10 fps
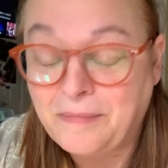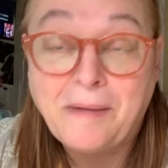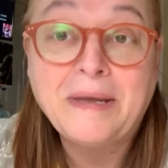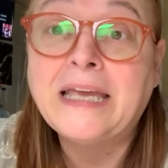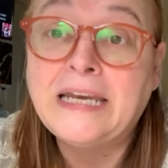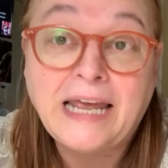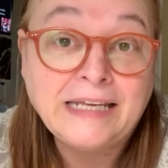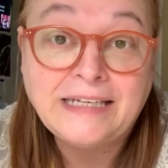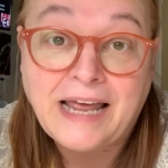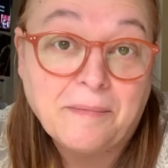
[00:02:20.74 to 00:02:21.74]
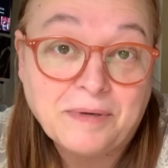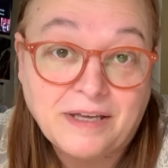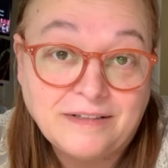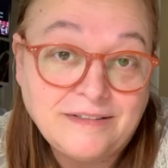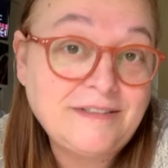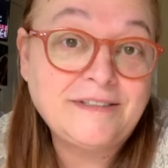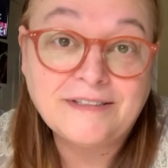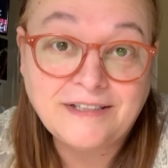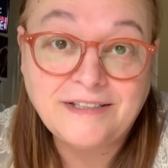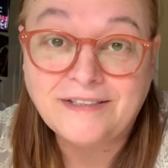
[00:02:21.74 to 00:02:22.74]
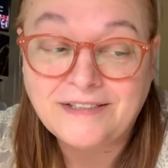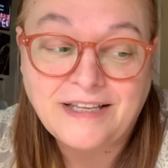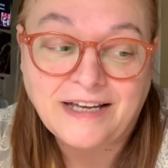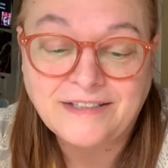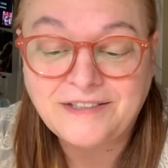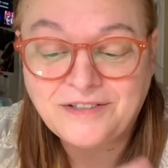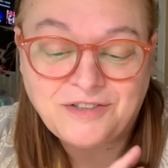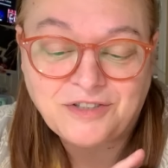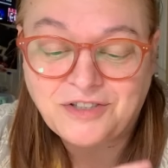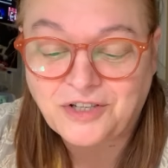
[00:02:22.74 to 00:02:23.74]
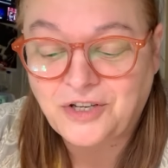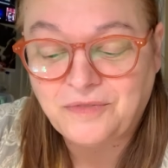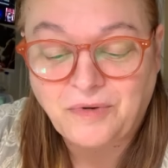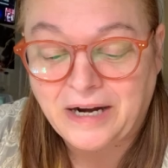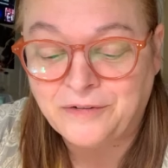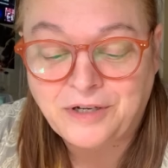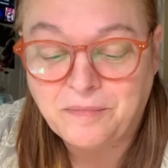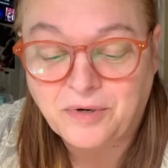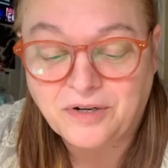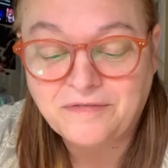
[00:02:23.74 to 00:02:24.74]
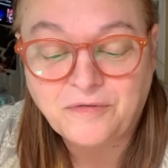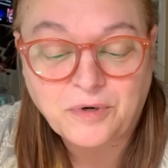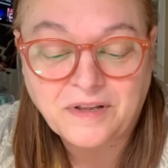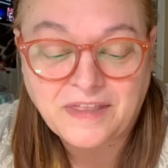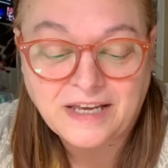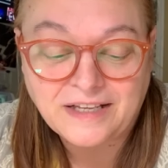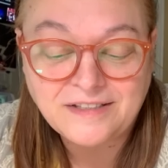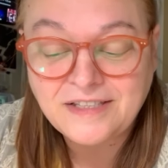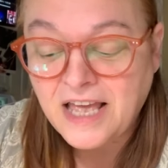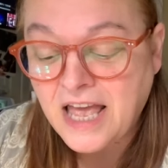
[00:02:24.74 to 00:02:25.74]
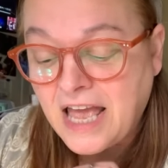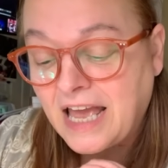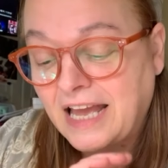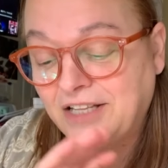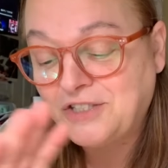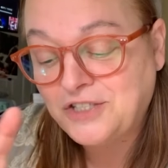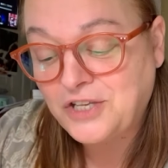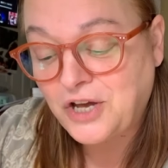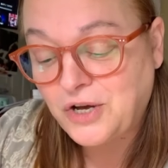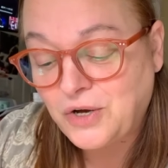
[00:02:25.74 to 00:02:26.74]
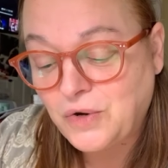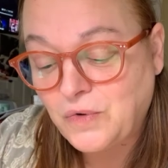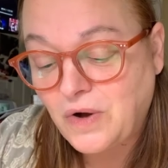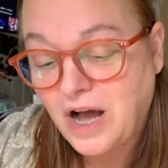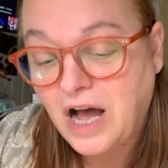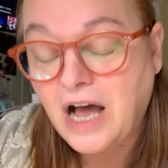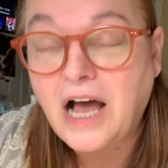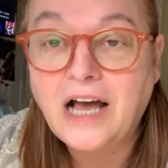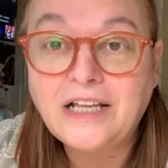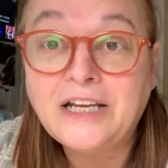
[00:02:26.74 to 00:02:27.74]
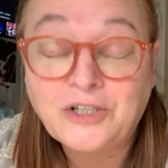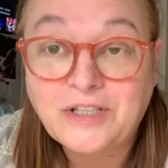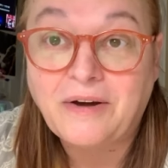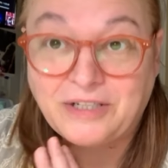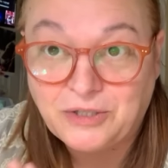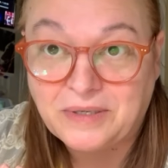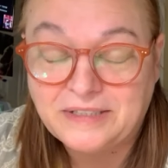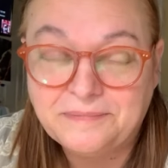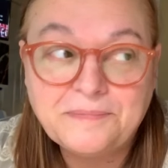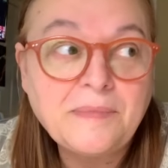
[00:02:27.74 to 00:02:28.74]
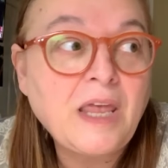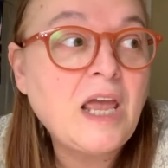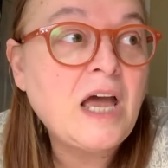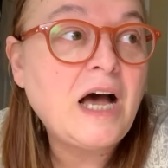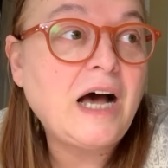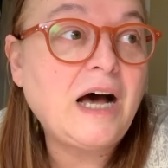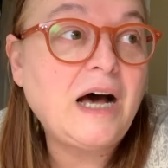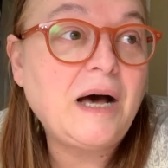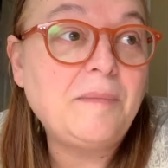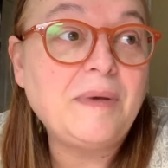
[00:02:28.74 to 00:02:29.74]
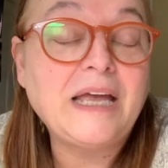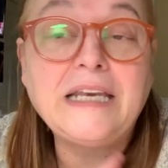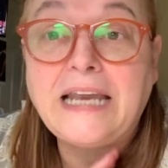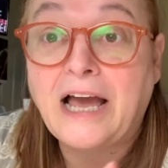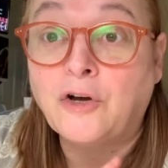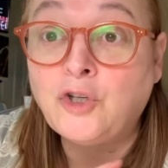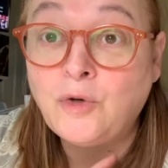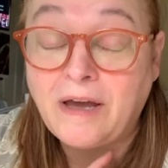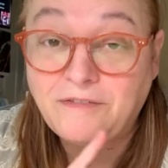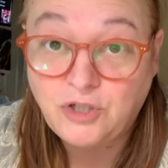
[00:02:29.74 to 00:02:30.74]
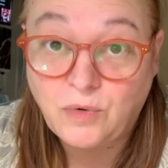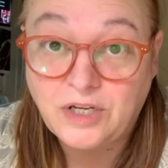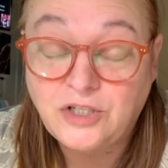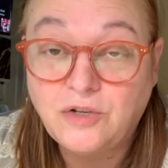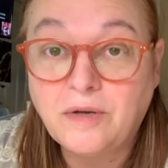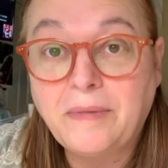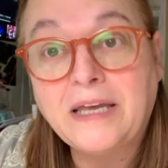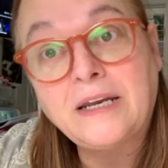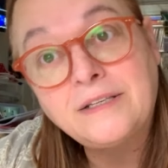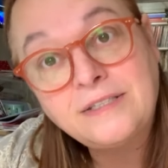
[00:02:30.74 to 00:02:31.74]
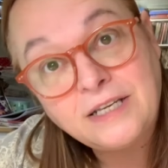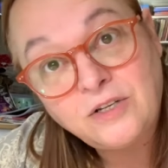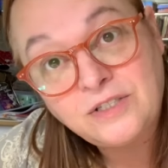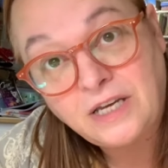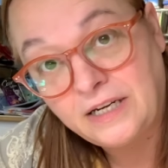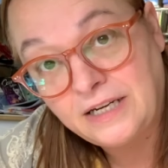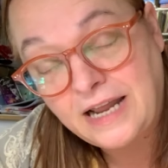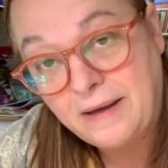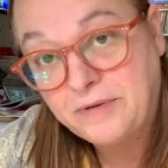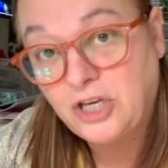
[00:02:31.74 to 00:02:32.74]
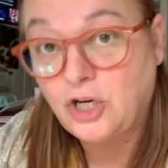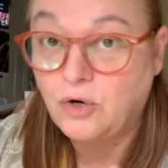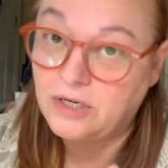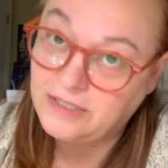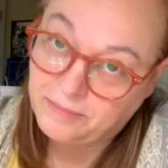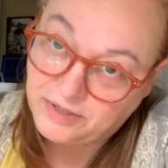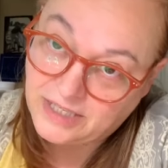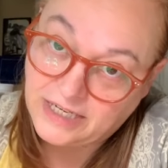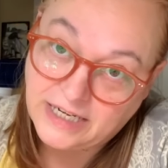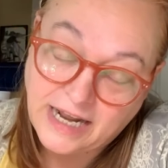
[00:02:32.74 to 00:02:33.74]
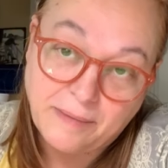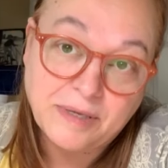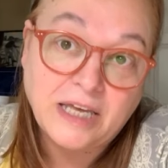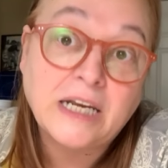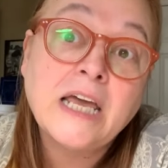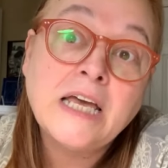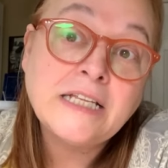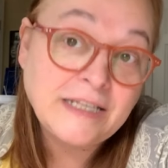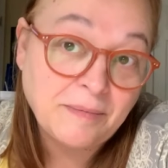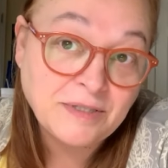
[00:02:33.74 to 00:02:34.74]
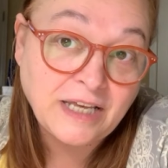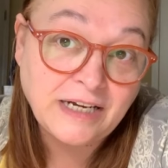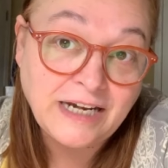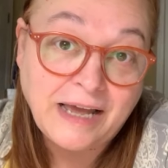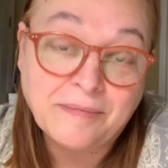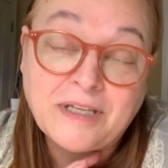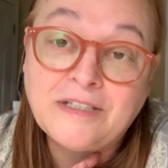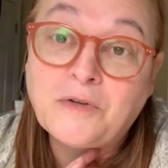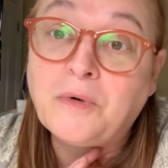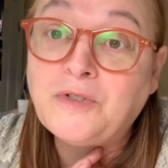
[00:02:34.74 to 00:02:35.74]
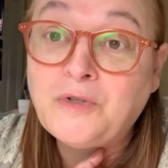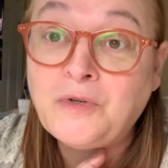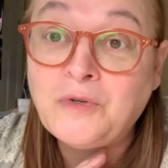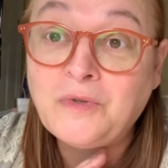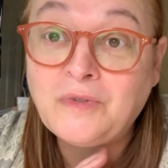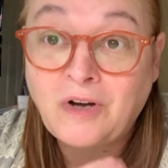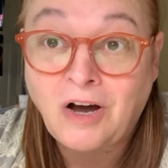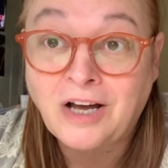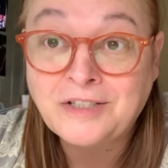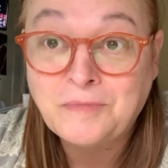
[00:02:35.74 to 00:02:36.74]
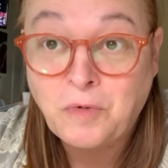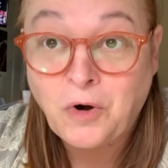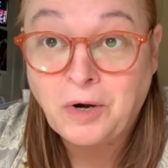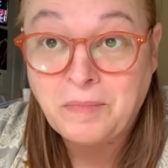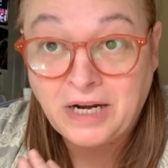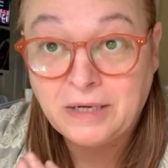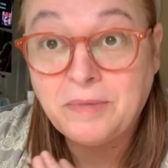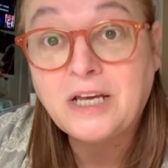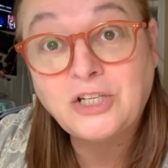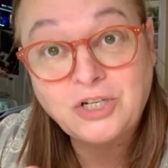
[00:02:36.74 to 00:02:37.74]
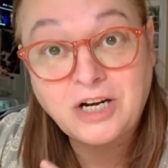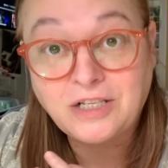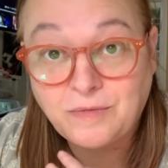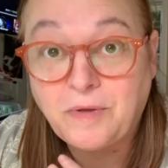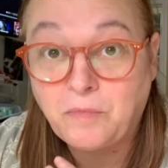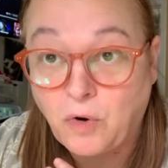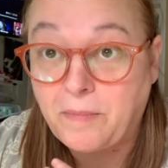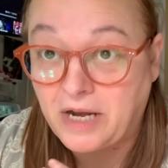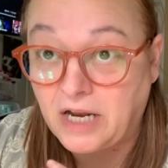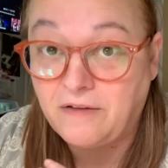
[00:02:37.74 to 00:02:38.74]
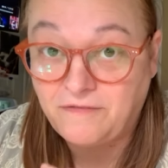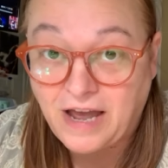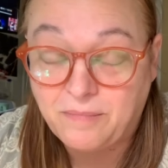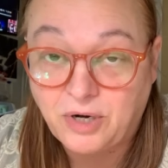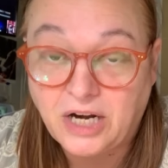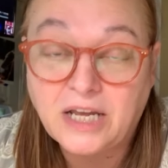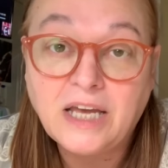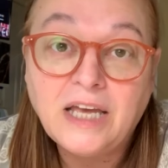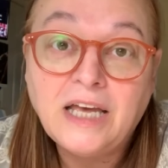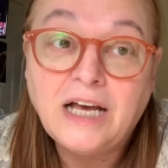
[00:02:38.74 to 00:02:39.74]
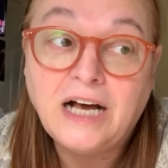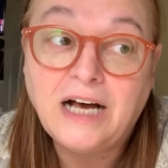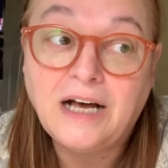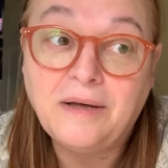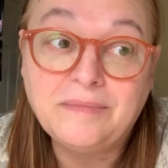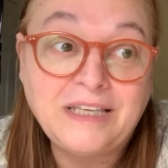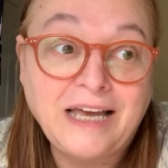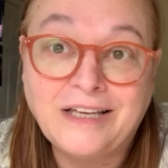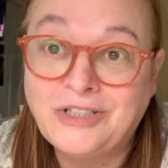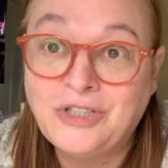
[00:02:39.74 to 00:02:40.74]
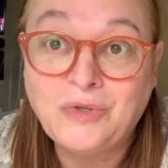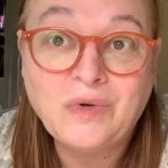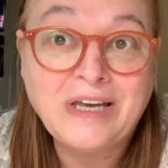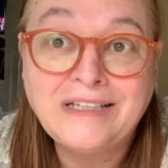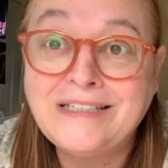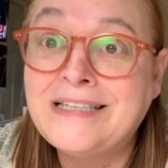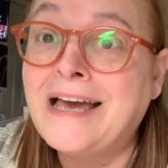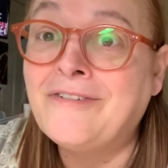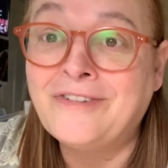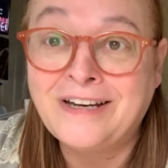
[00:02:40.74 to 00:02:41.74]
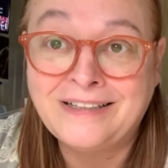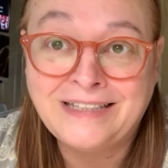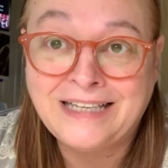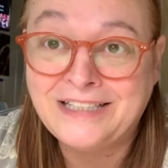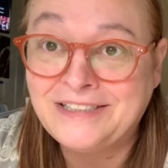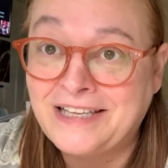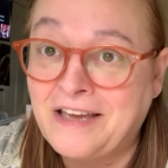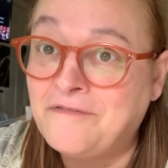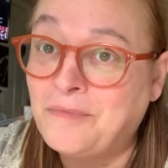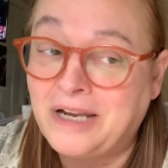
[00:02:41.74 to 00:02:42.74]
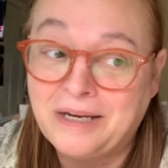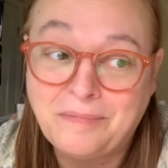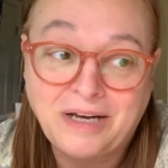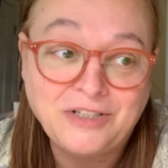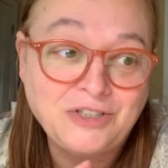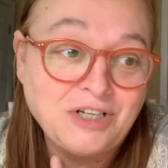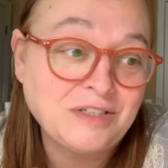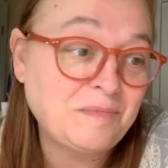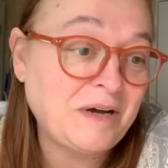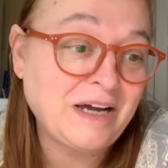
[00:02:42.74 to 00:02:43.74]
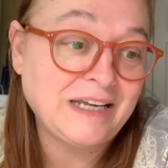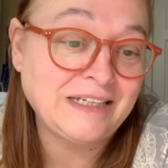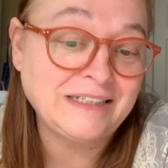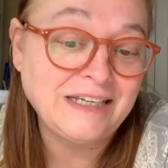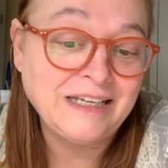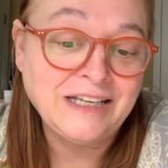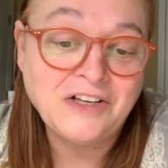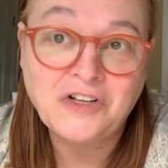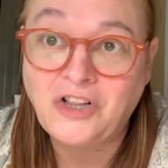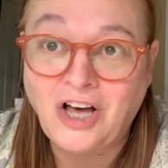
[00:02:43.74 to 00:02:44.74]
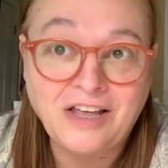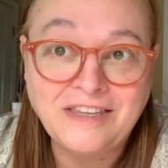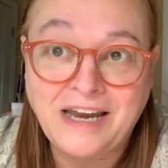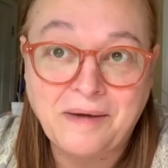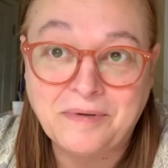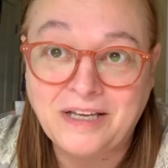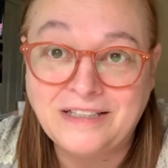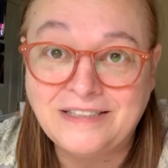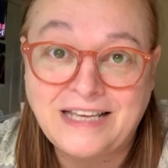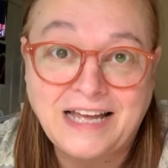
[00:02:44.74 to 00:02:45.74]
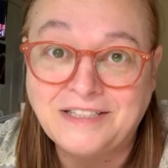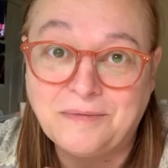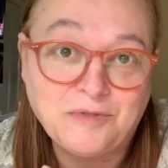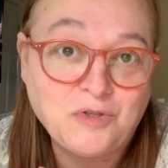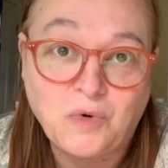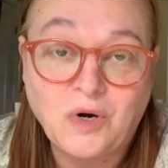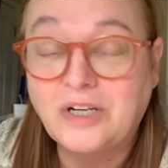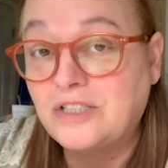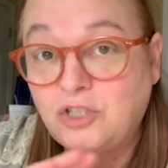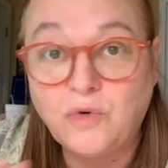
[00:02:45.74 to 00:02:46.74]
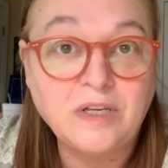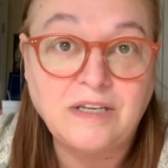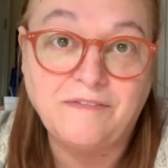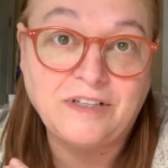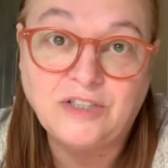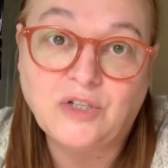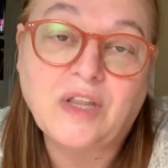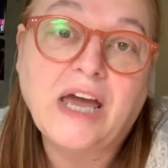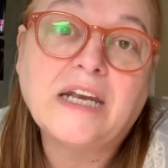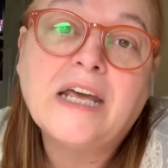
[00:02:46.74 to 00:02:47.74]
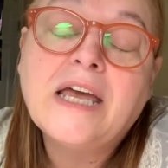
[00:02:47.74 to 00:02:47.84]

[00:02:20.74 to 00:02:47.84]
making 8 napkins because that's just a good round number for things. And so here's how I do it. Now you have a choice. You can make it a single-sided napkin or a double-sided napkin. Double-sided napkin is going to cost more money because you're going to spend more money on fabric. Yes, you can definitely save money by just buying cloth napkins at some stores. You can definitely do that.